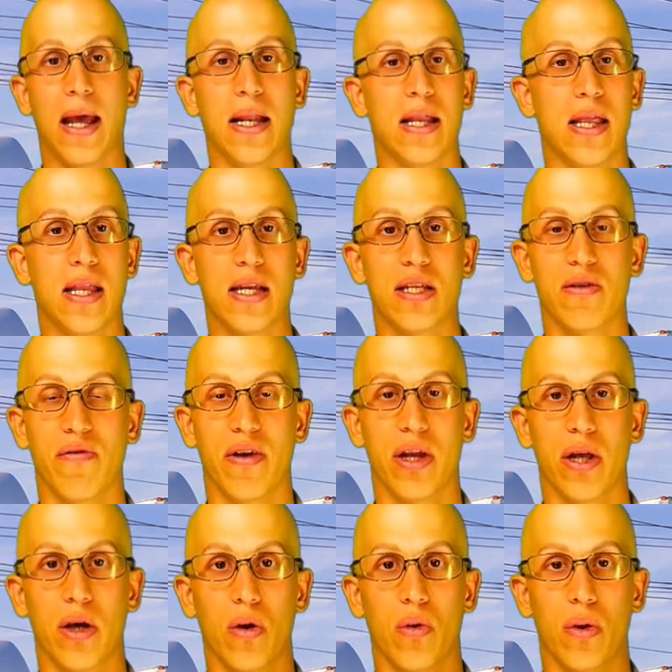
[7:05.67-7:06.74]
And this
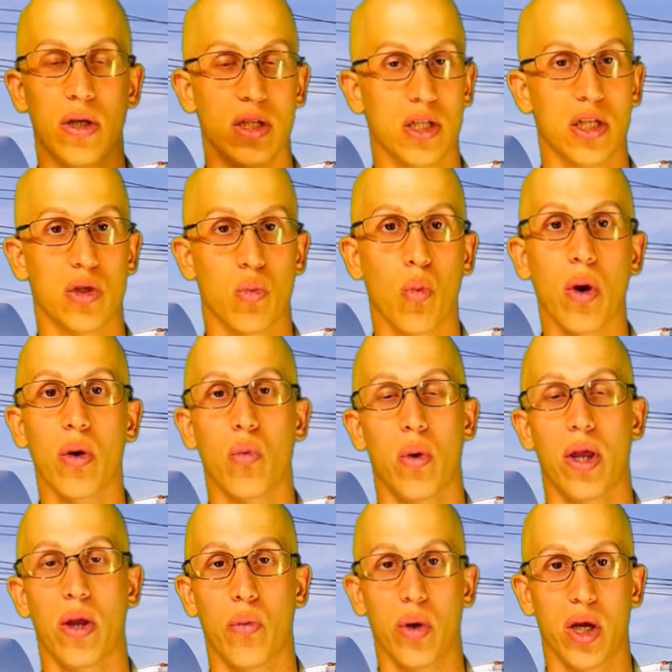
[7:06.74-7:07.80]
video is just one
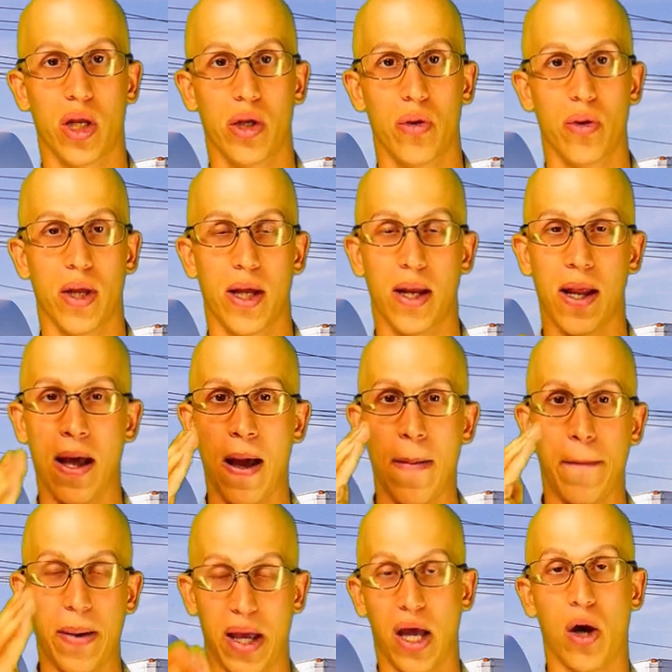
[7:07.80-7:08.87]
way that we could do that,
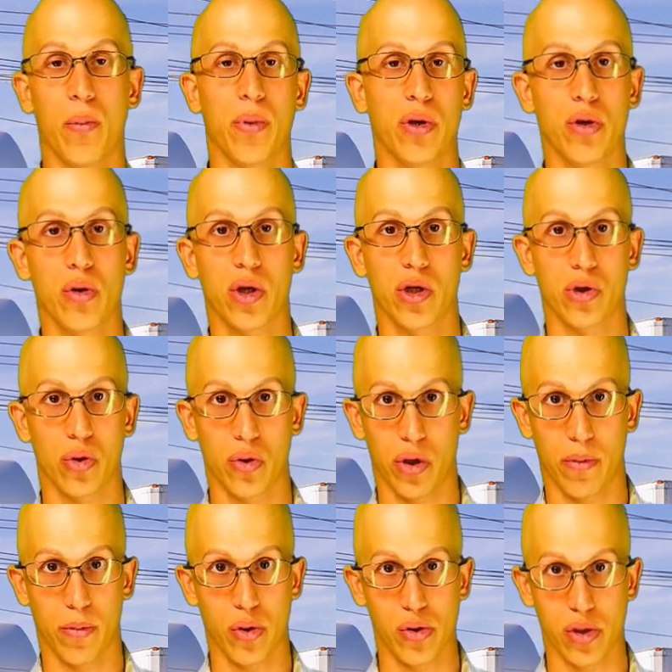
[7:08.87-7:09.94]
by helping you control
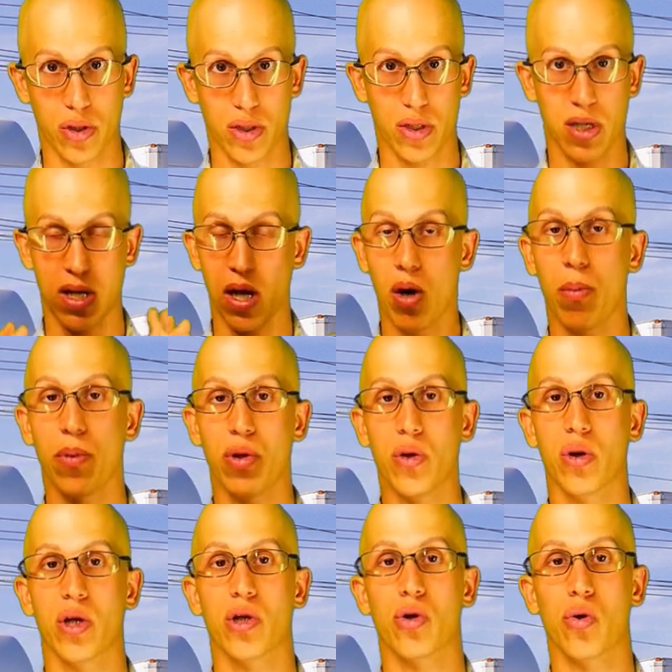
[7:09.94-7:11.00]
your emotions and
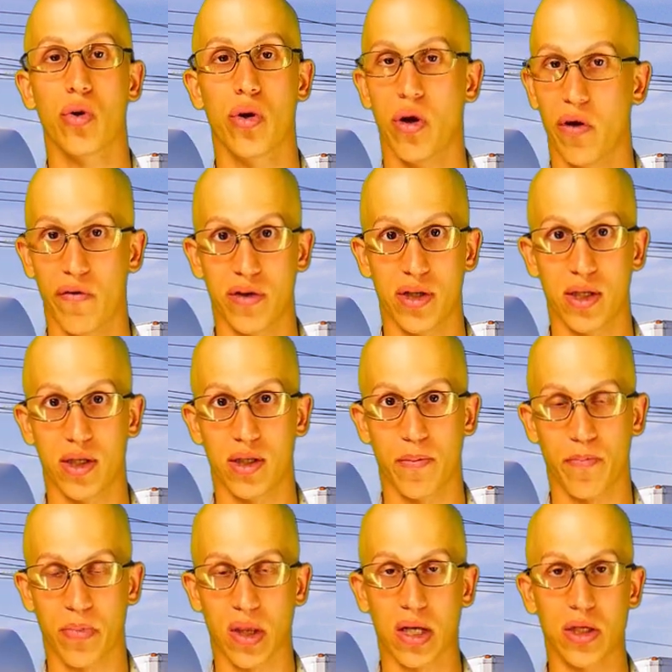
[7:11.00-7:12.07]
helping you control your nervousness.
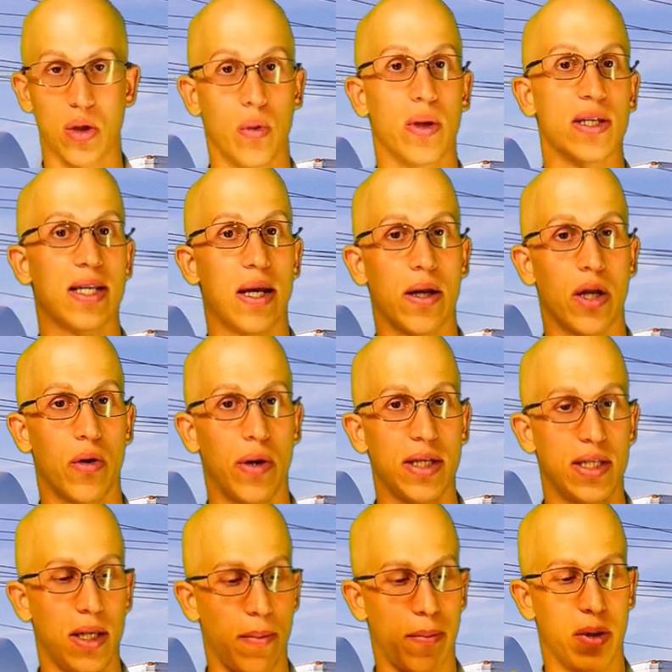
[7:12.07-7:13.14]
So it sounded
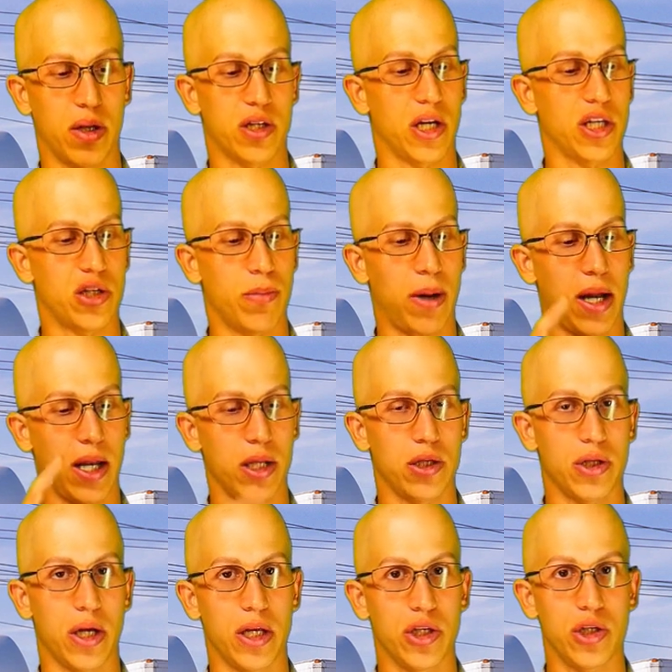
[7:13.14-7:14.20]
crazy, but change your
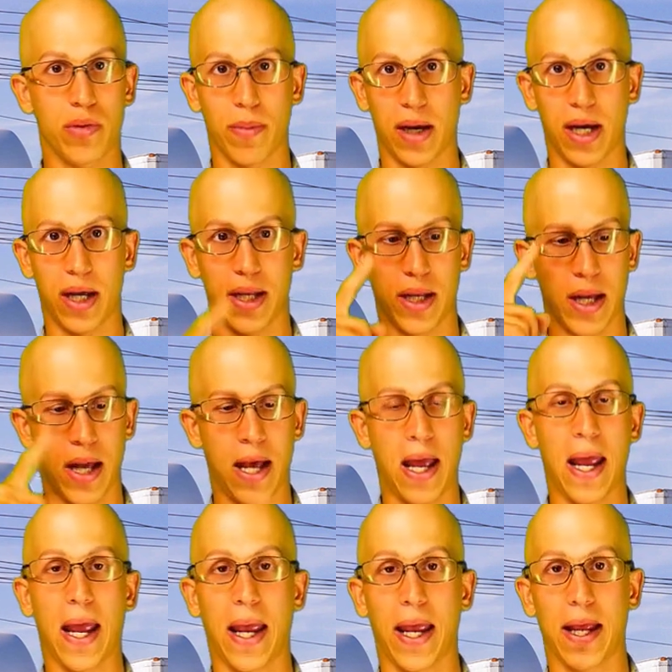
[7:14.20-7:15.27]
body, change your mind,
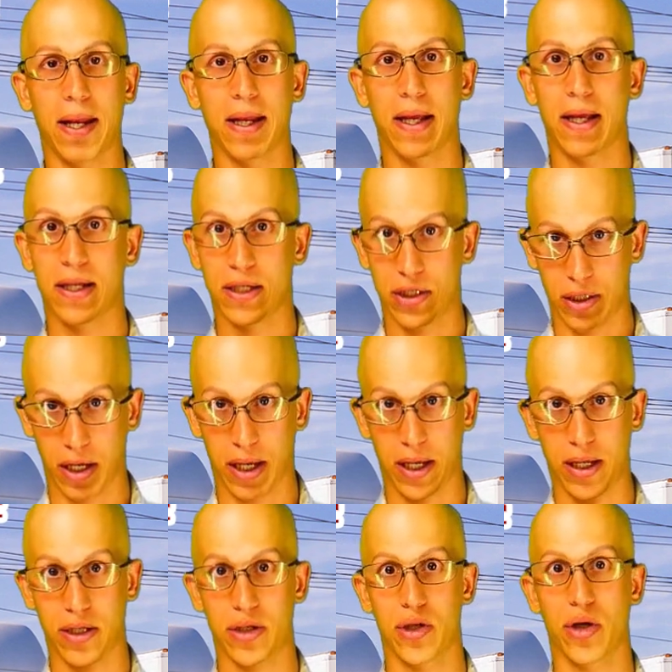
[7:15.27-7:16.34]
and
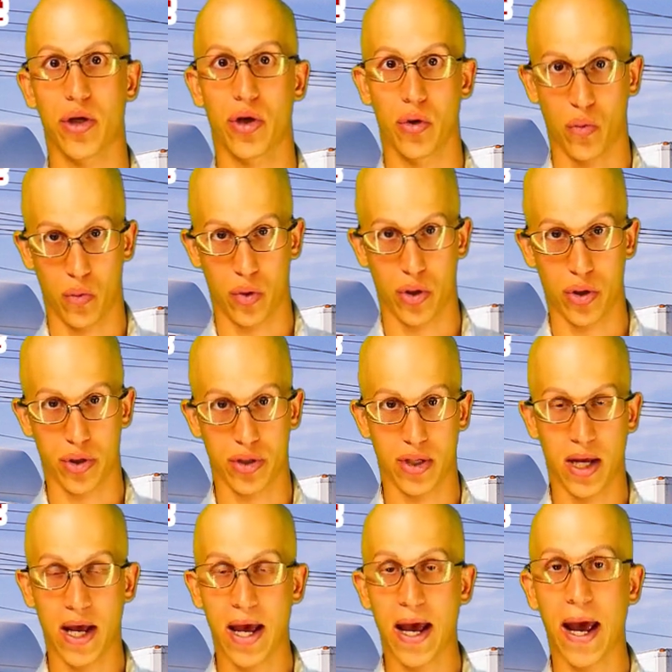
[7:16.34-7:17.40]
change your
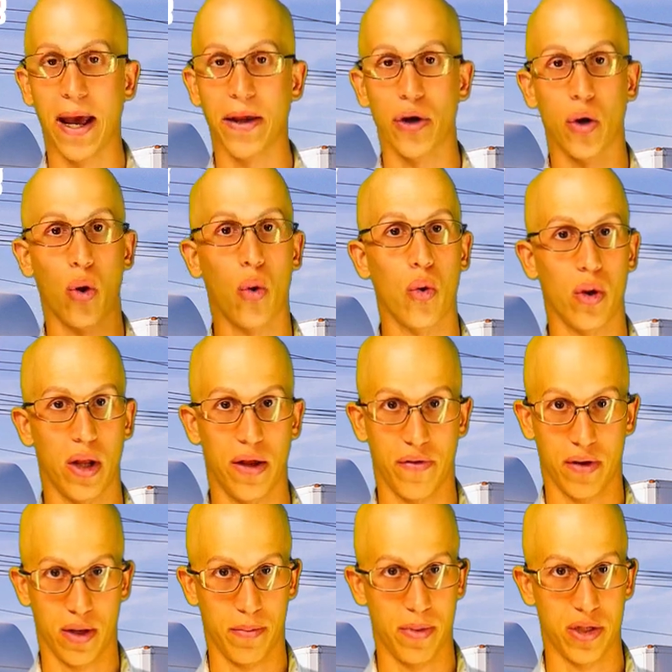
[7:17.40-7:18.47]
words, and your whole
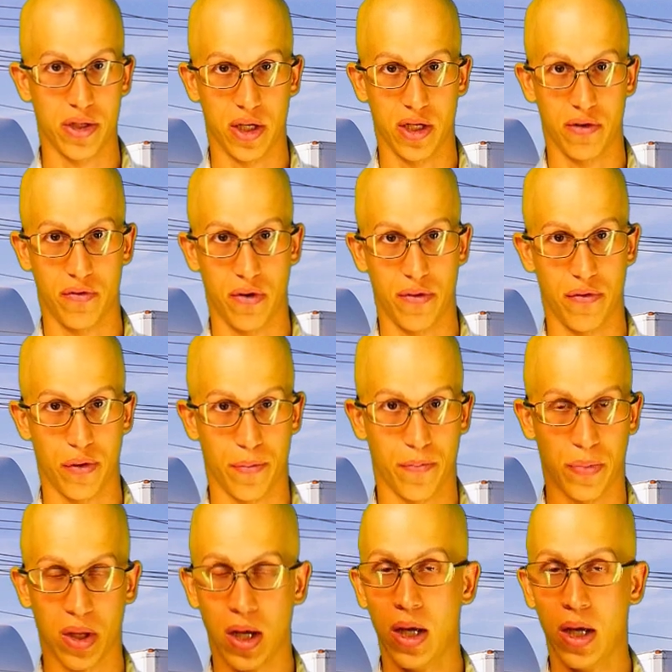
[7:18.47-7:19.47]
life can be changed forever.